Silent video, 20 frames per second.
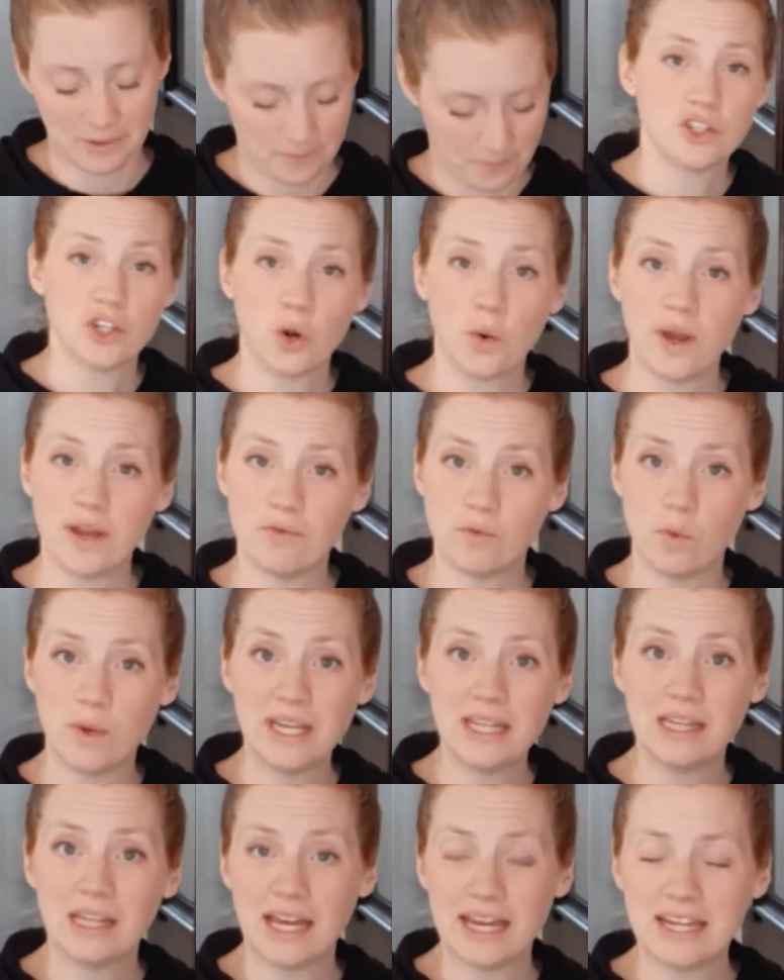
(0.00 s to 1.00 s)
So if
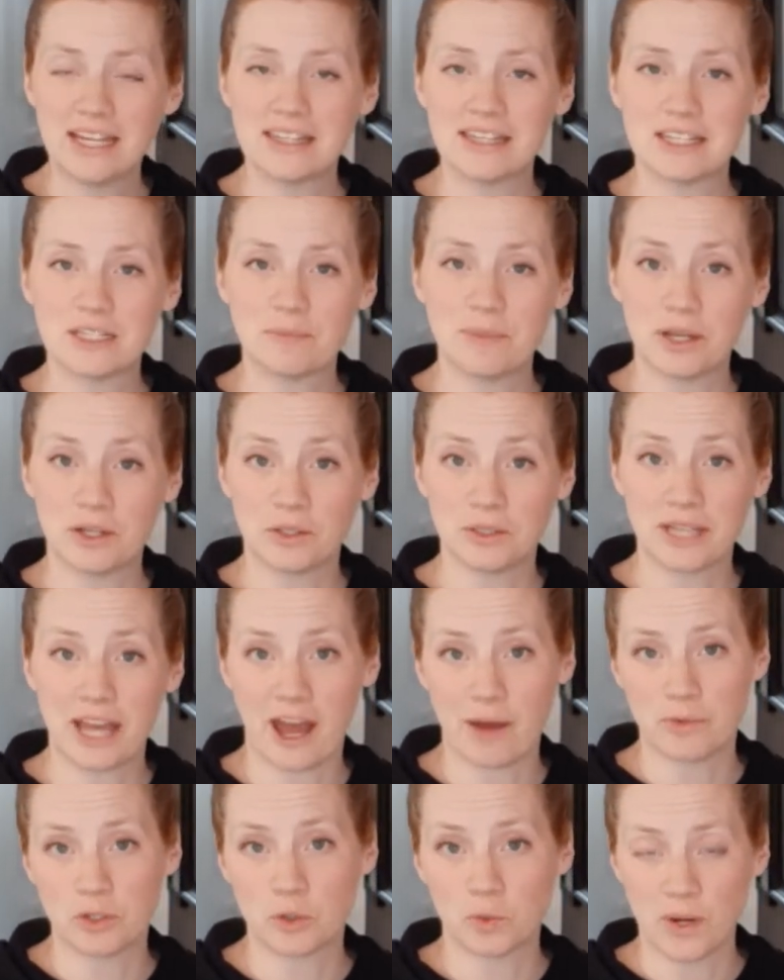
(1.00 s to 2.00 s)
we like this pickled
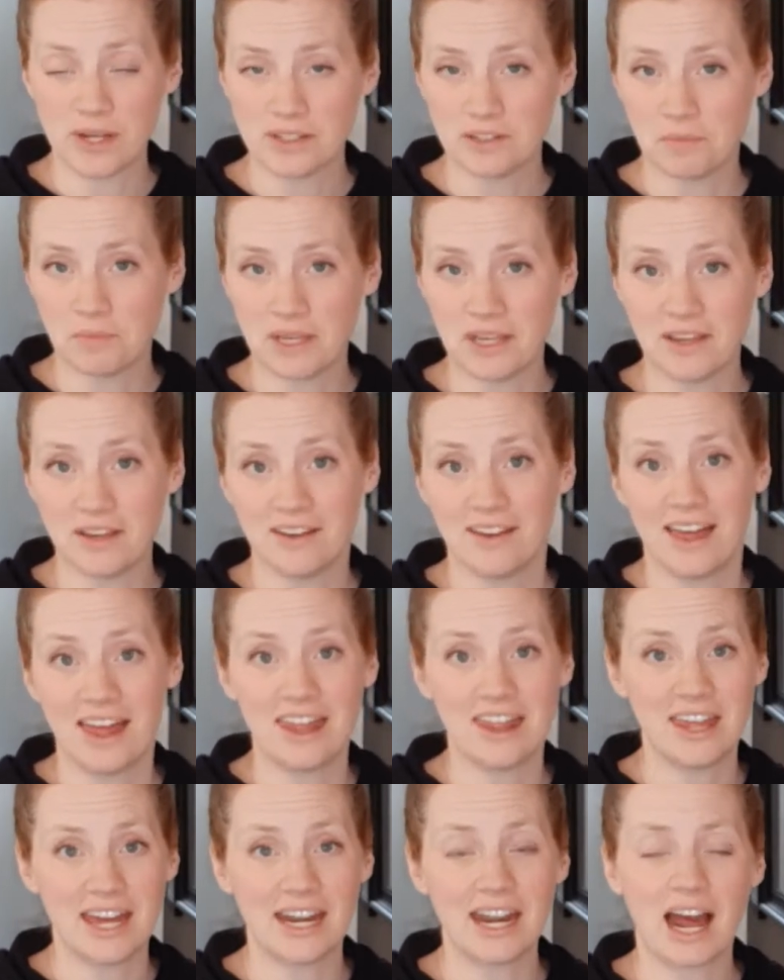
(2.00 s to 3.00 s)
cabbage recipe,
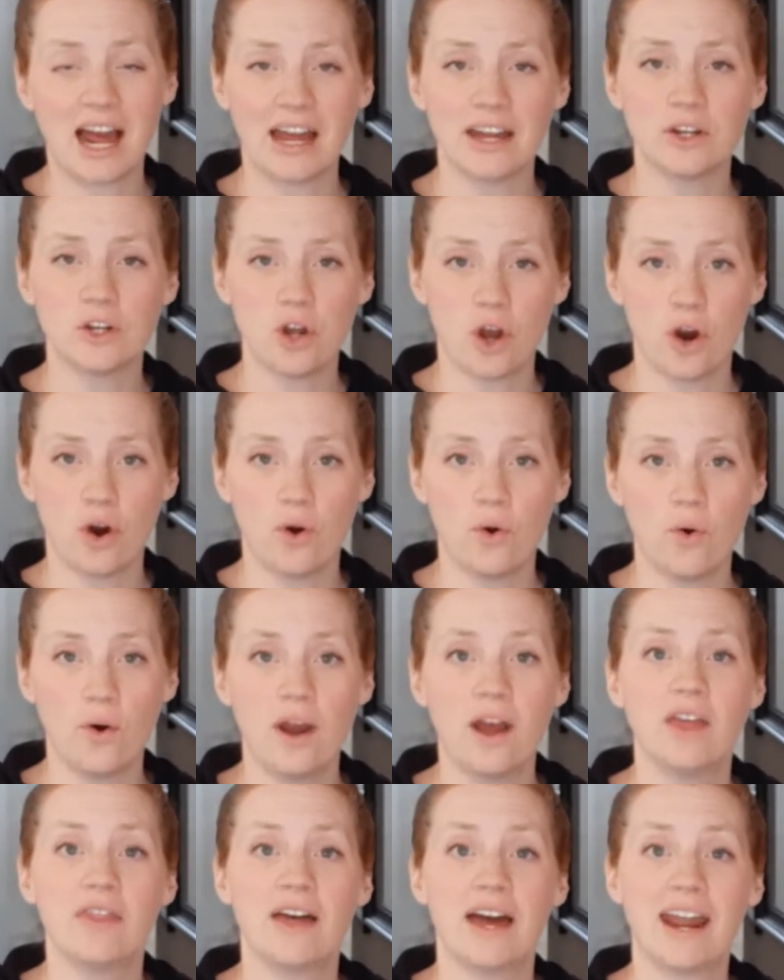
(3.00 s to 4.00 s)
then I know
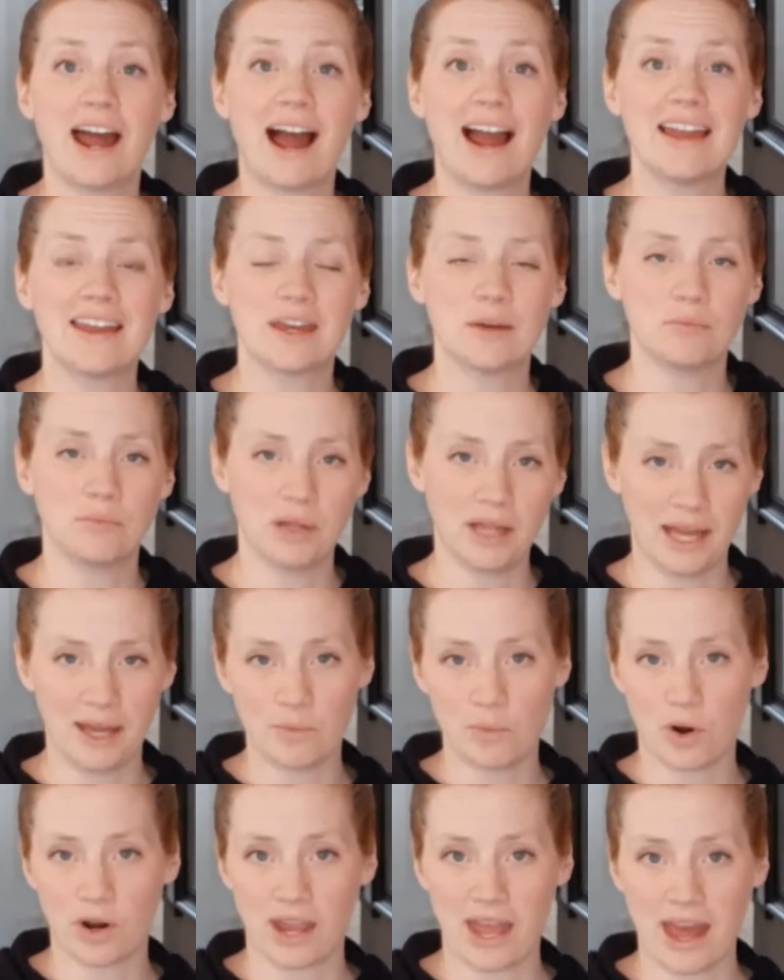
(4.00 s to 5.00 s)
that I can plant
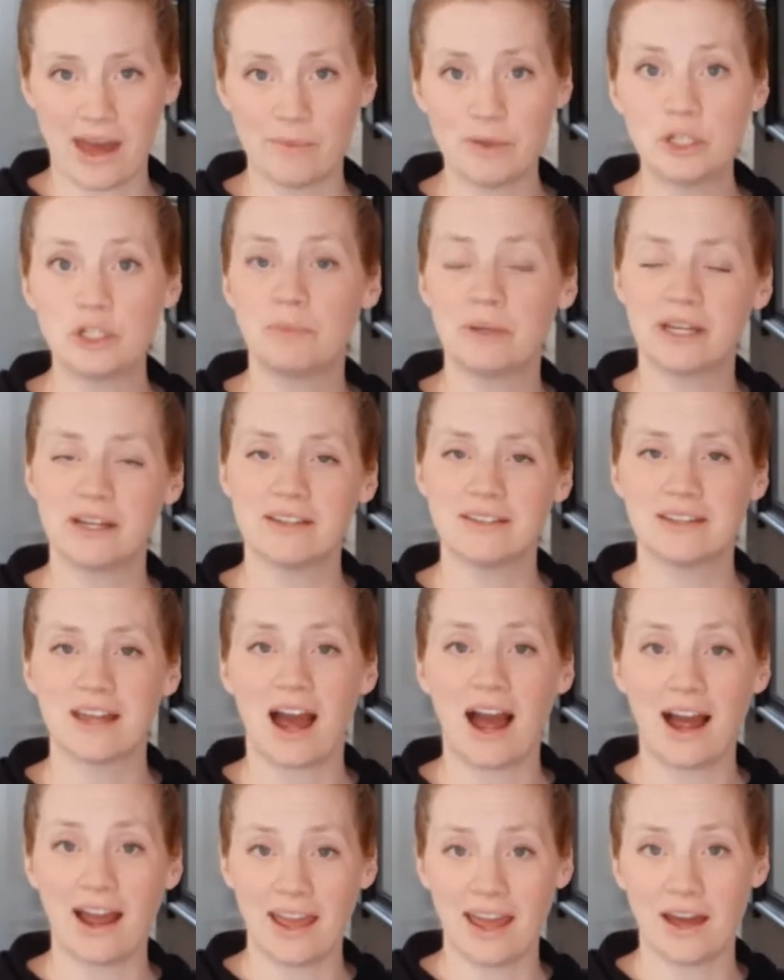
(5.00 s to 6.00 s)
more cabbage because
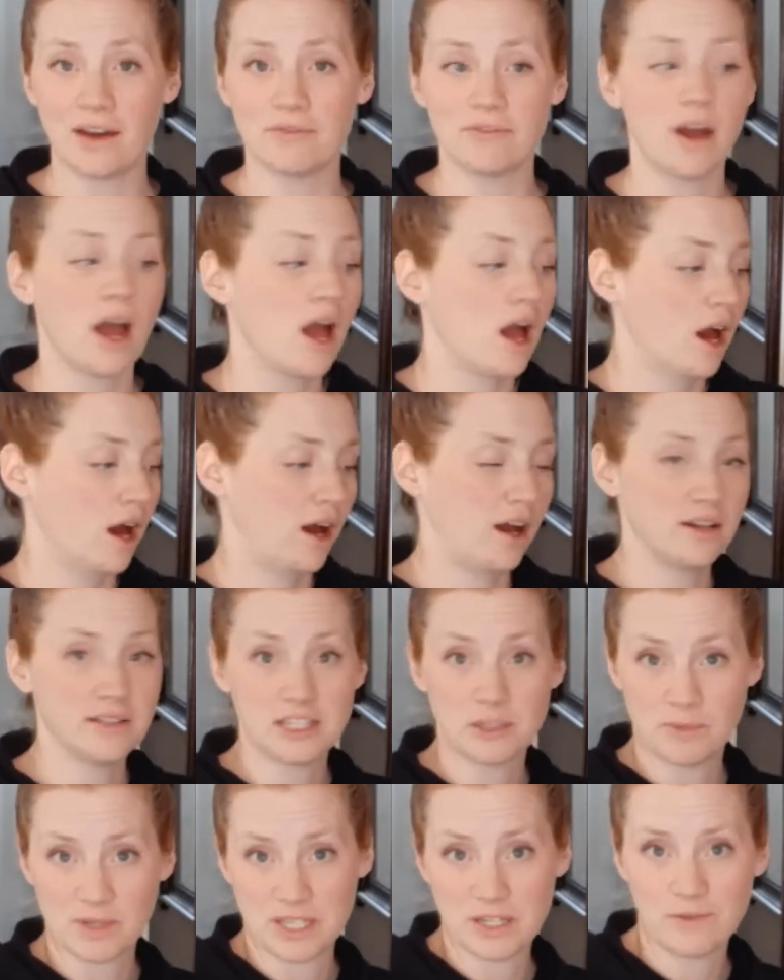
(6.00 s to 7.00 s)
I have a
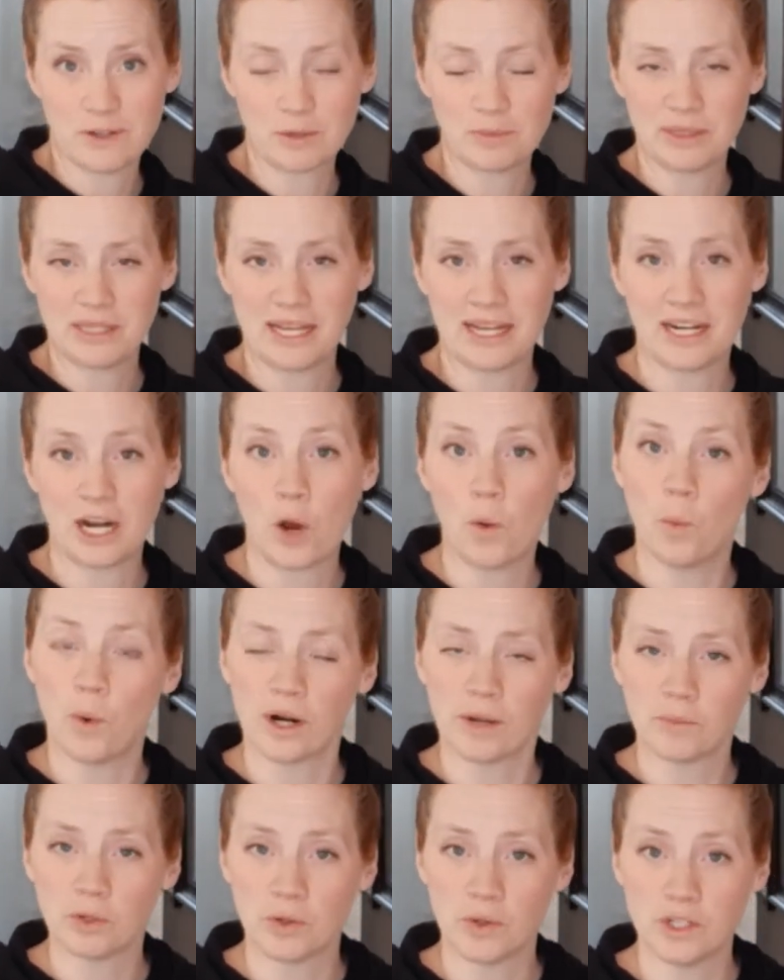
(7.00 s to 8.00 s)
specific plan of
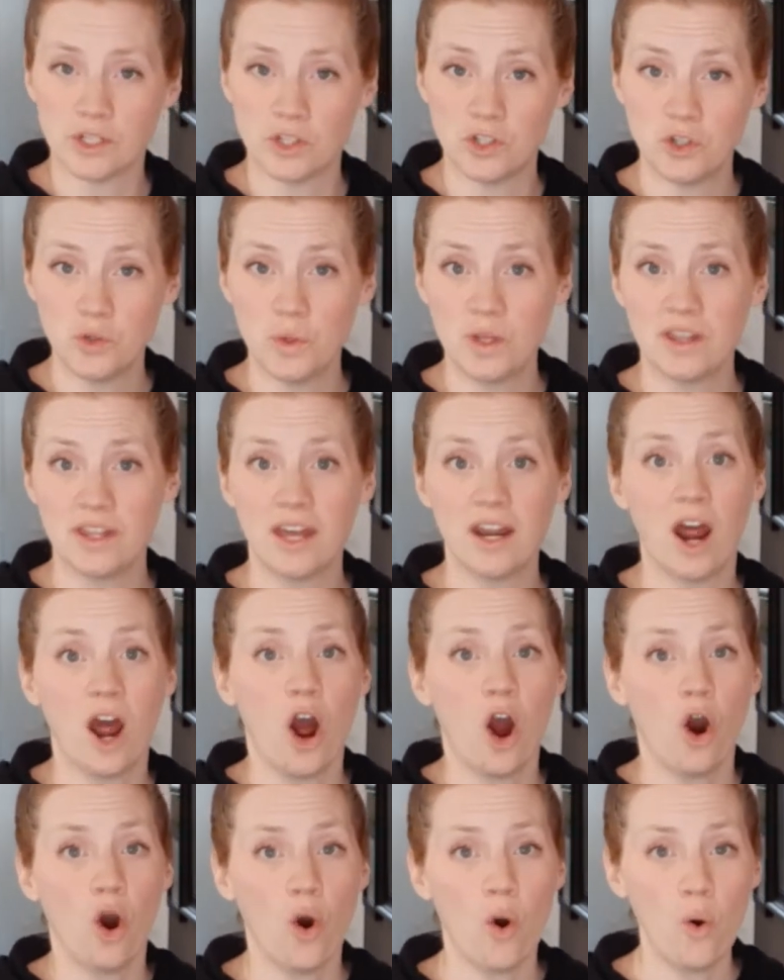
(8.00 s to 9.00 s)
what I'm going to do with it,
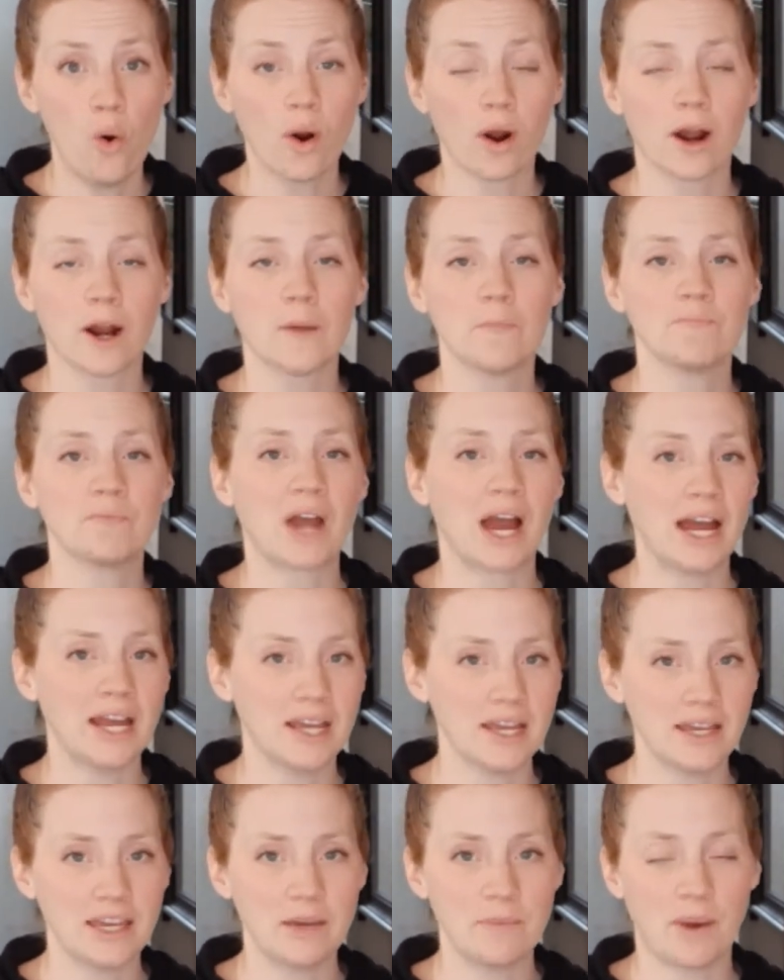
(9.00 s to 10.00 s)
or I
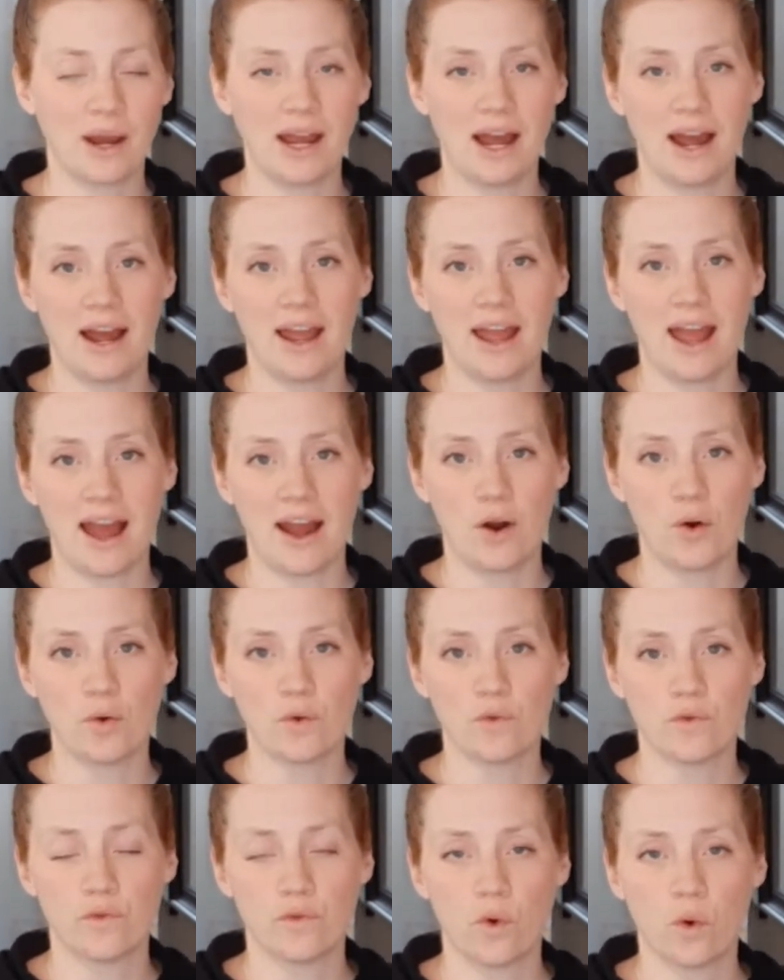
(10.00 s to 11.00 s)
can keep my eye
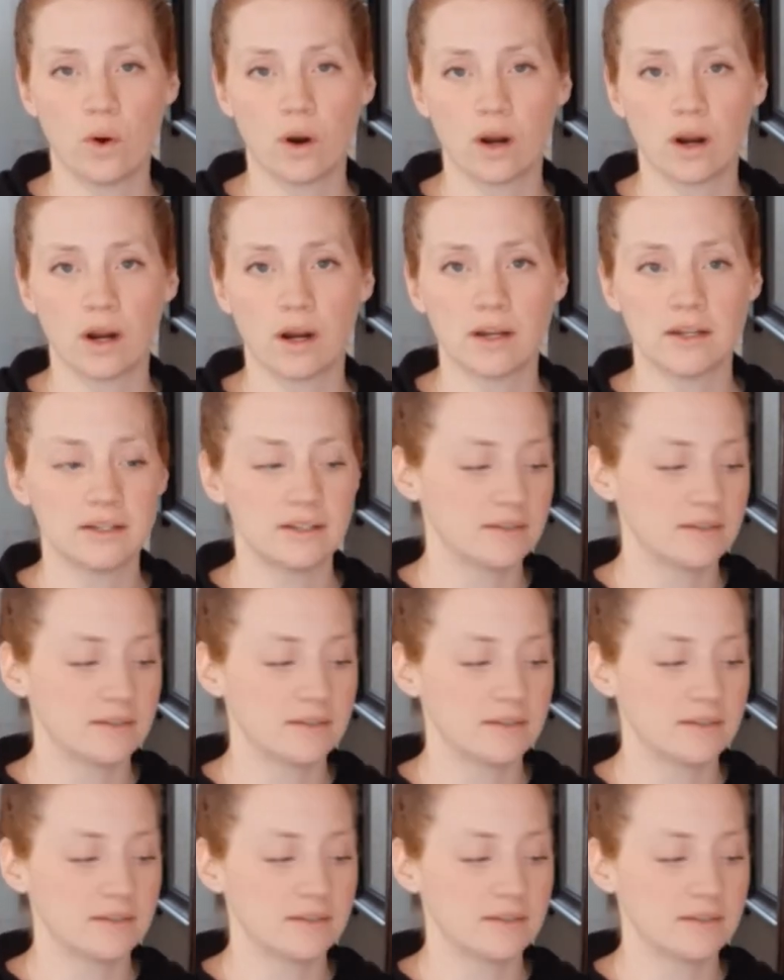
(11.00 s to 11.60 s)
out for